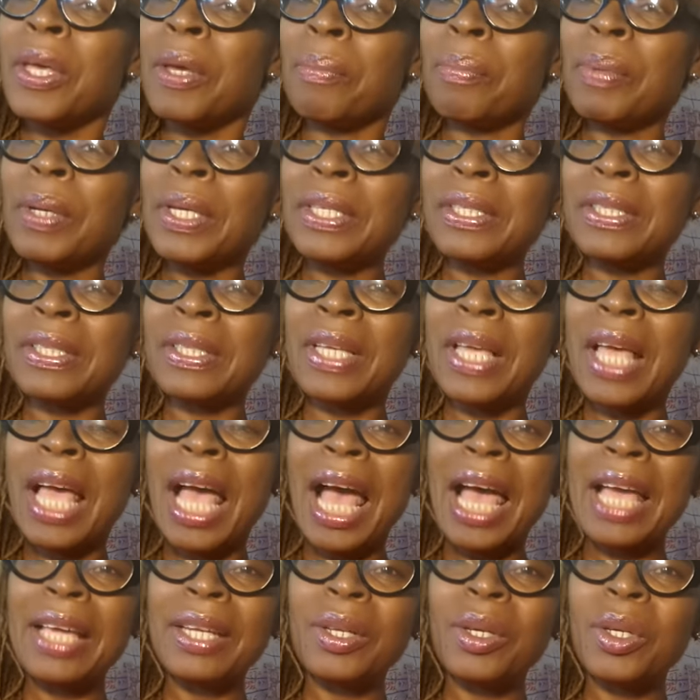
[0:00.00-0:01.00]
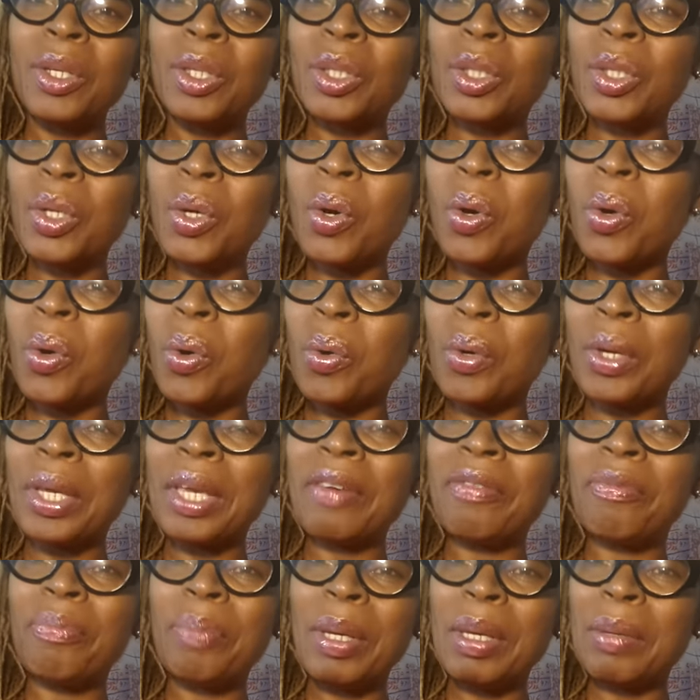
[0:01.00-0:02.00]
But I don't know
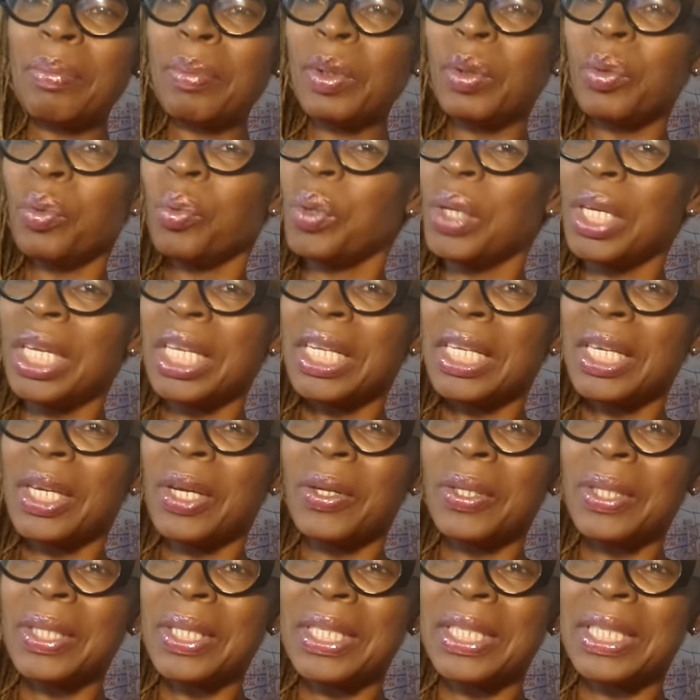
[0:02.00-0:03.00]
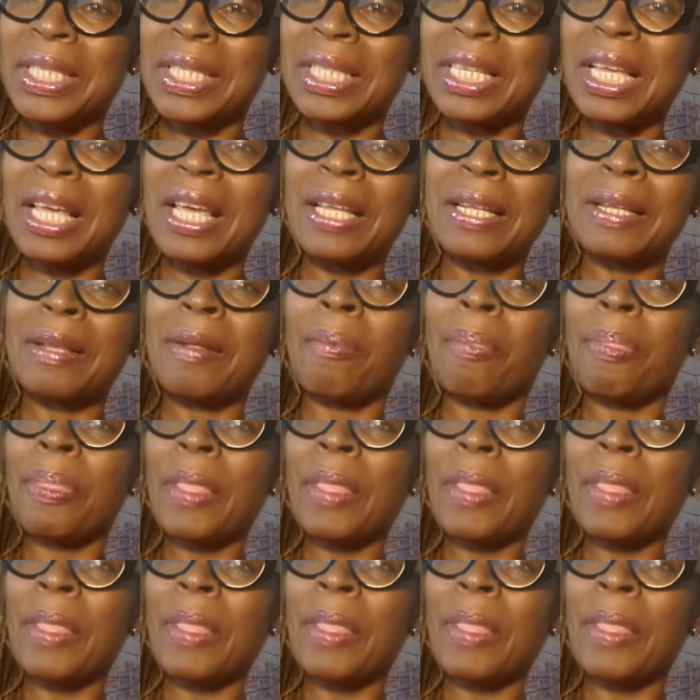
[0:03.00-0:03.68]
if people really understand